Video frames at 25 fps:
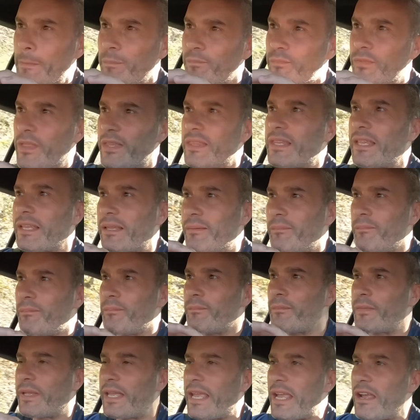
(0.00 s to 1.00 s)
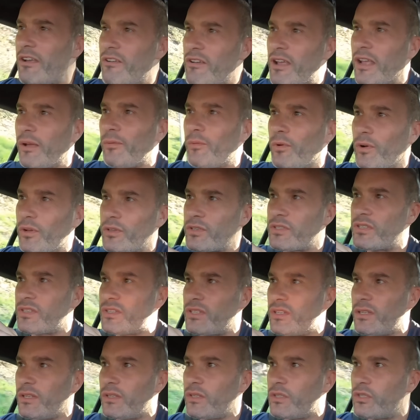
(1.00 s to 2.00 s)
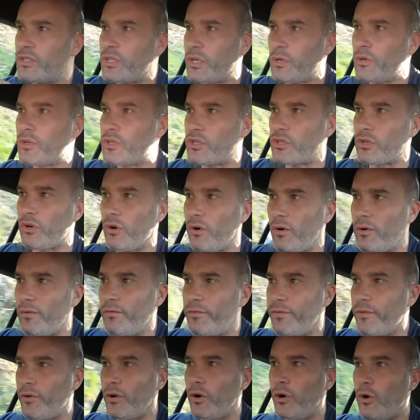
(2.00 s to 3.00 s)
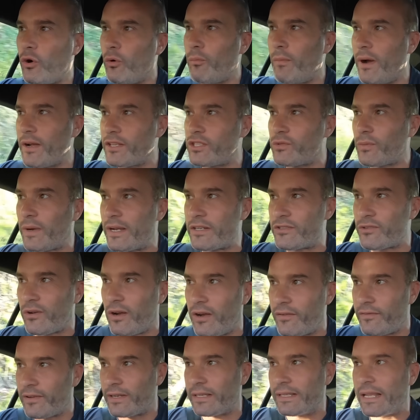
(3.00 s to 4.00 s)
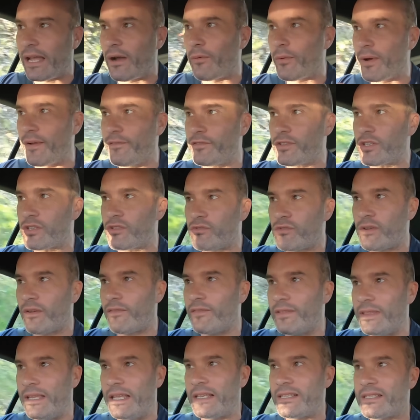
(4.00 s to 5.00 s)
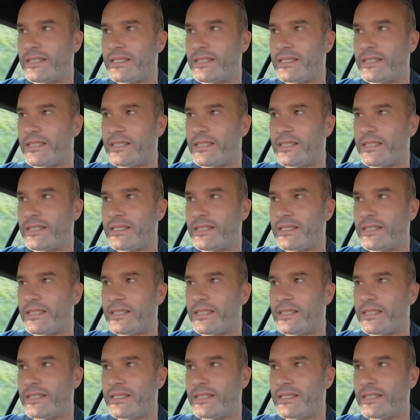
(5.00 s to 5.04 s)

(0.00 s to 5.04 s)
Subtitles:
that the gearing was too short for motorway driving. Now, we've just driven this